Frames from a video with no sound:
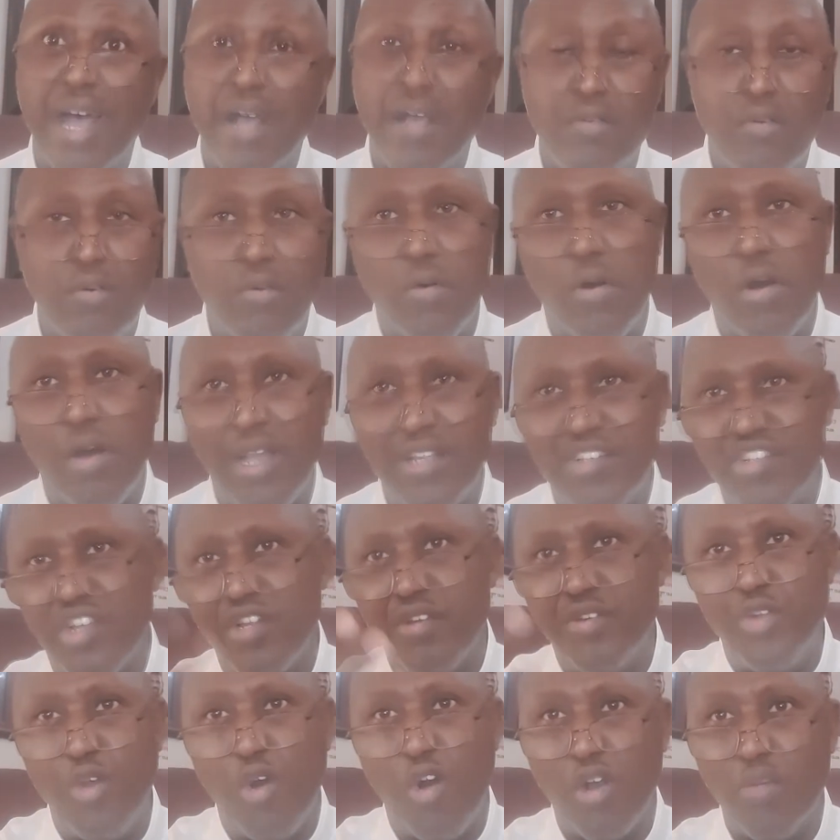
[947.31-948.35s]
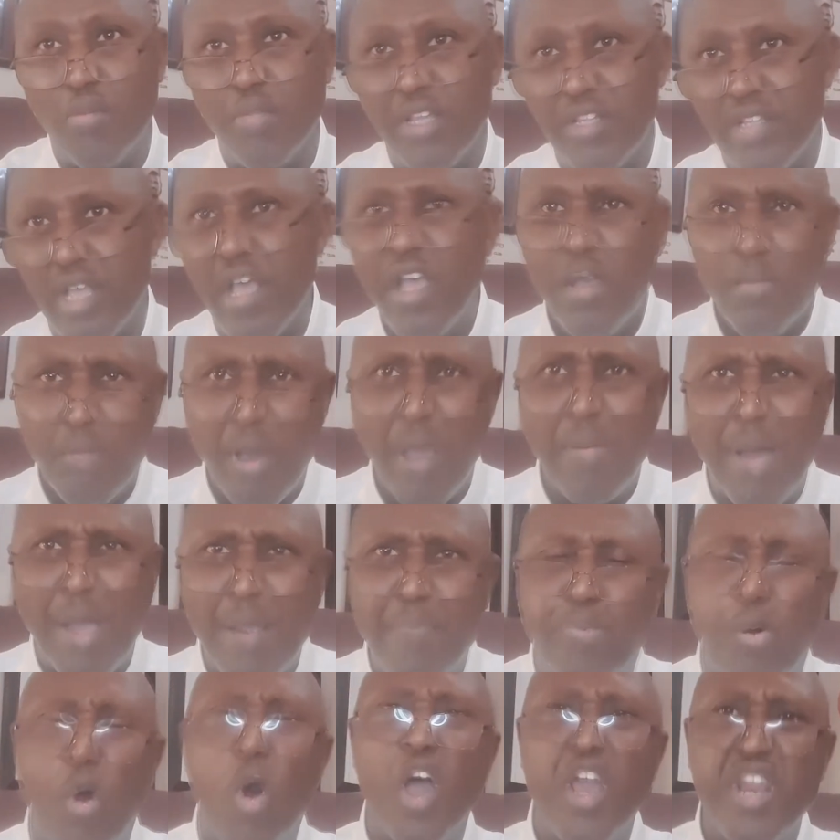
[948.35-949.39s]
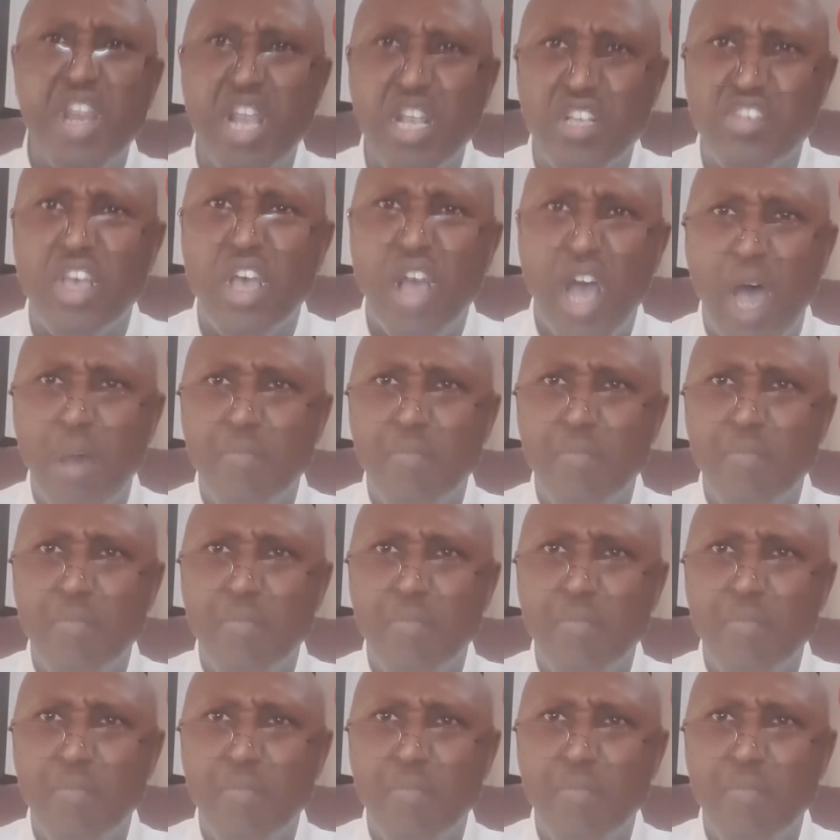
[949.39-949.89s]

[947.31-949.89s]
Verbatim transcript: I, well, I shouldn't do like that. But my point is,